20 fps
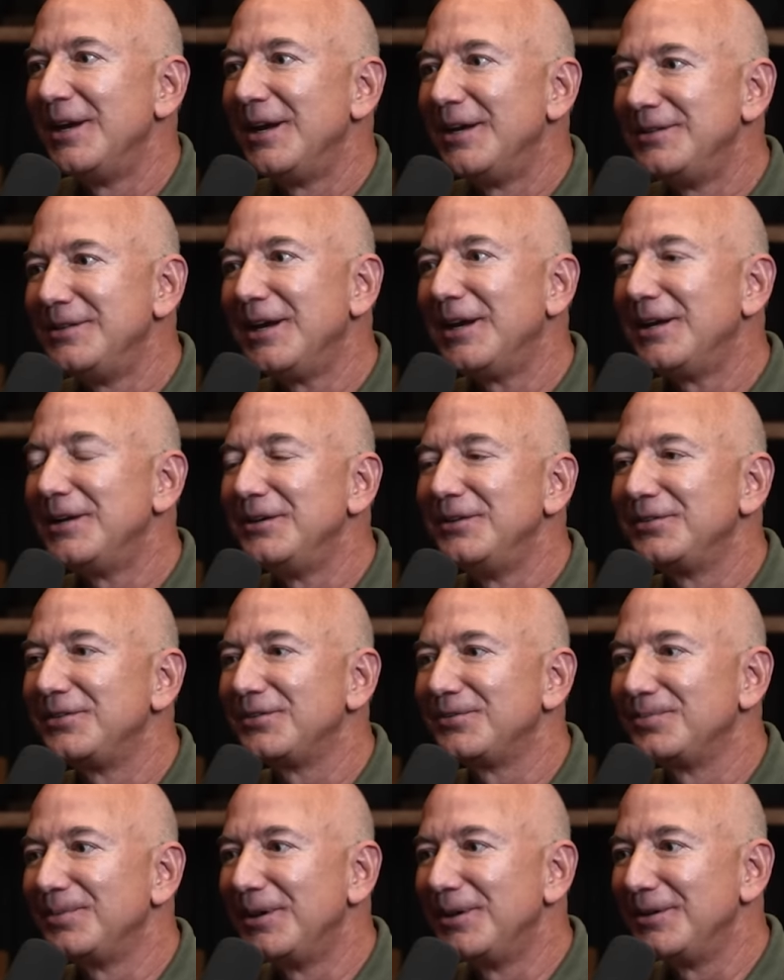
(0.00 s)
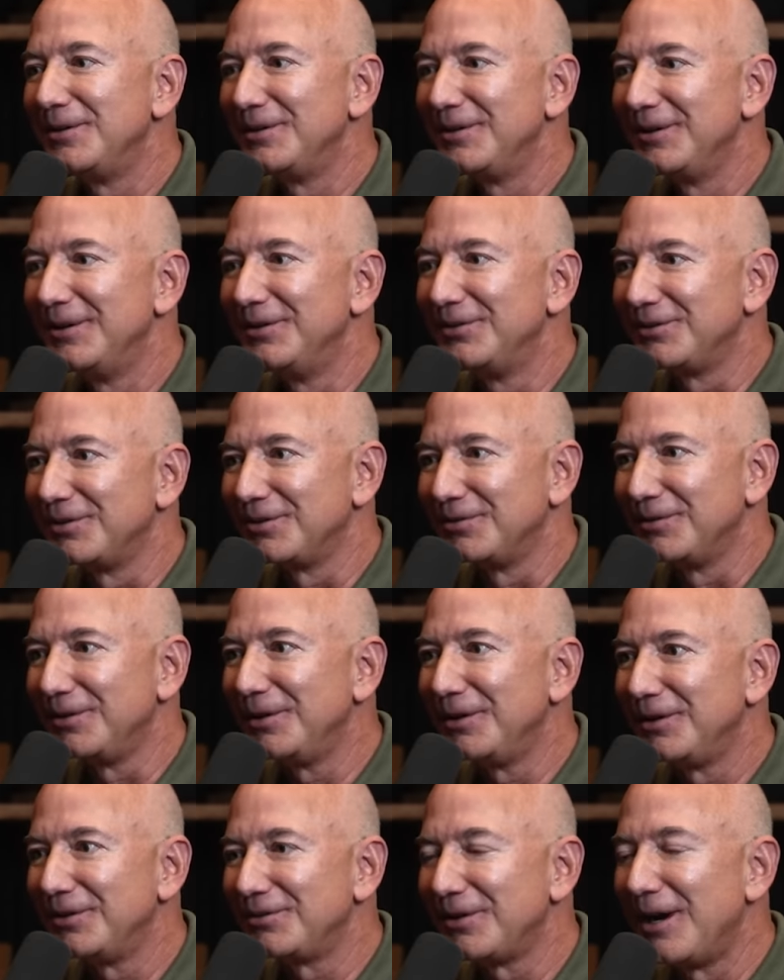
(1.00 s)
And yet he's spent his
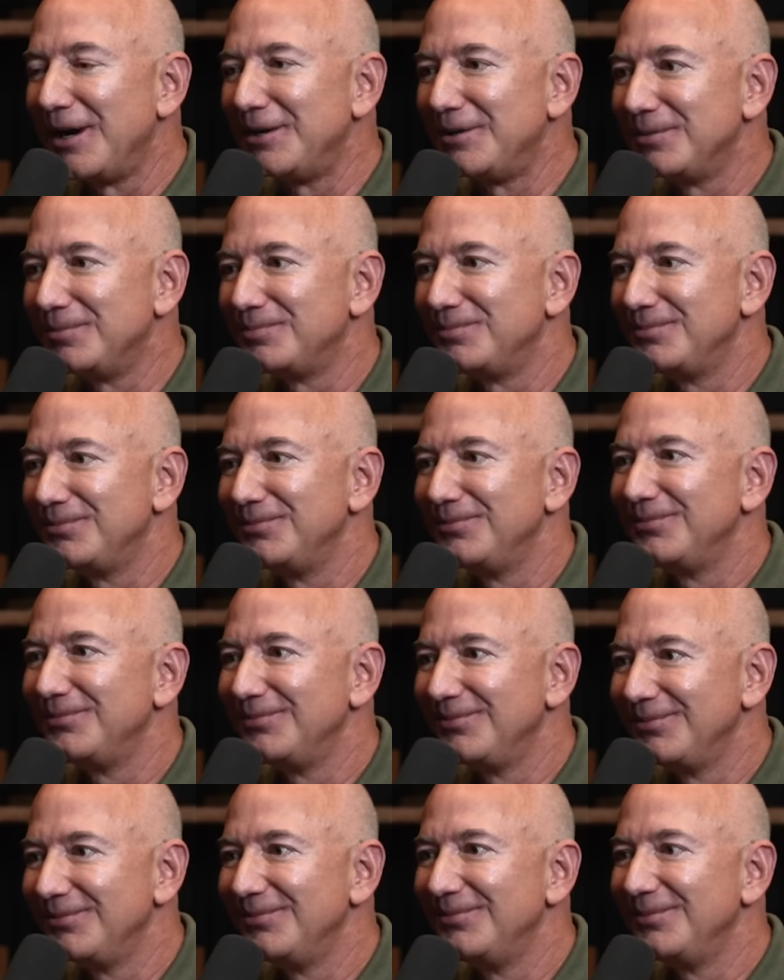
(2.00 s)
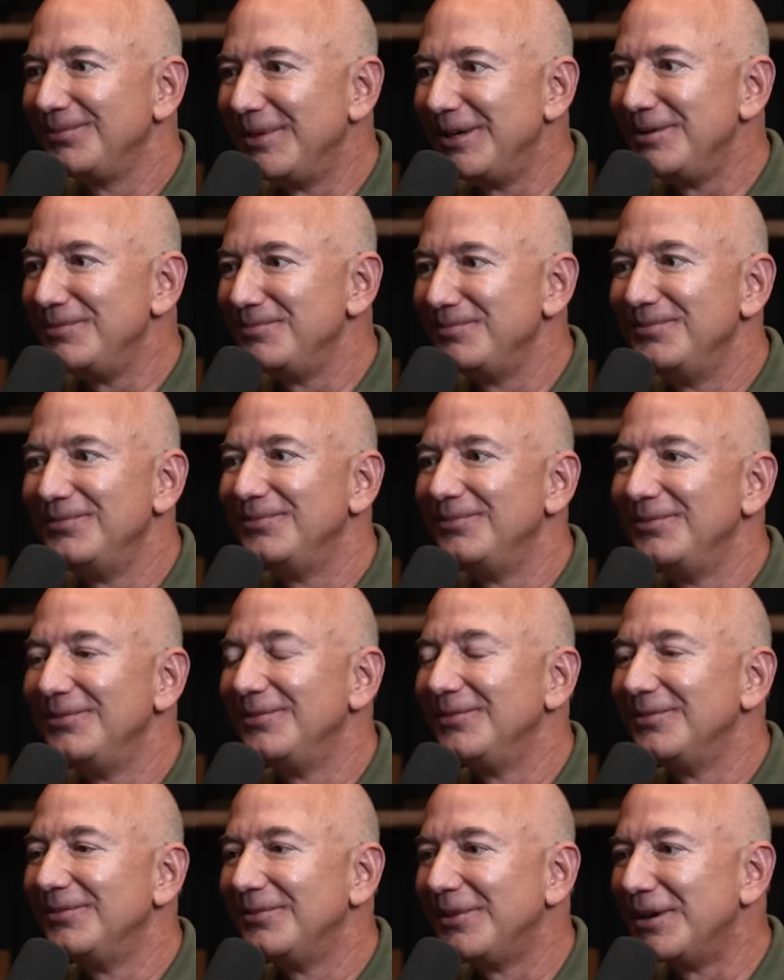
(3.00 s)
career trying to be
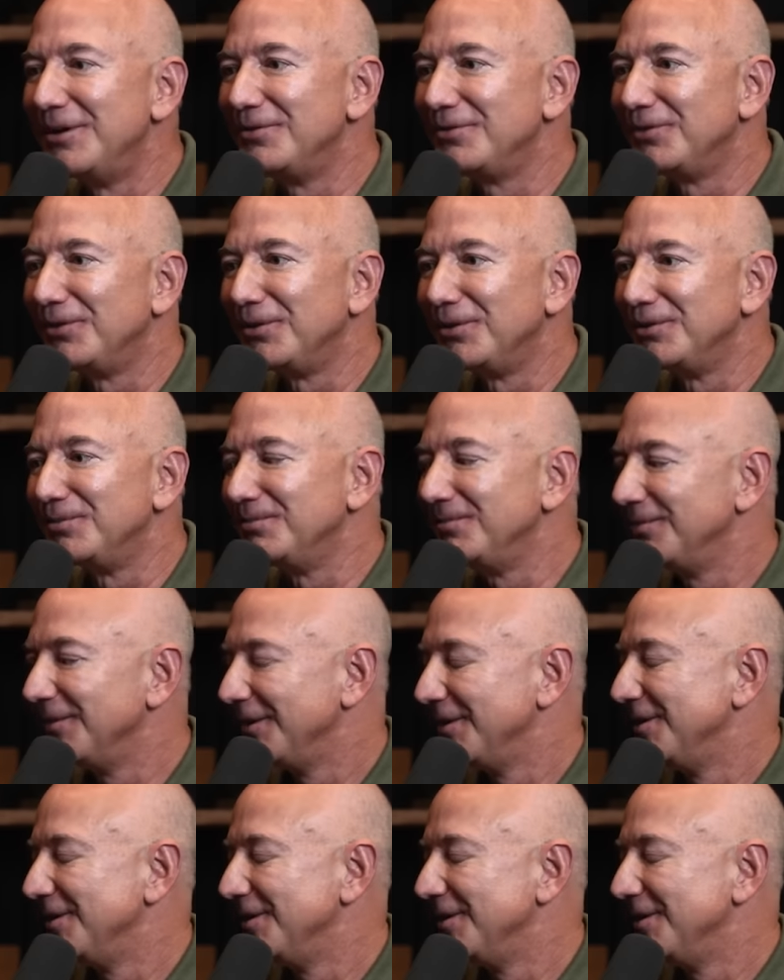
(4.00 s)
vengeful and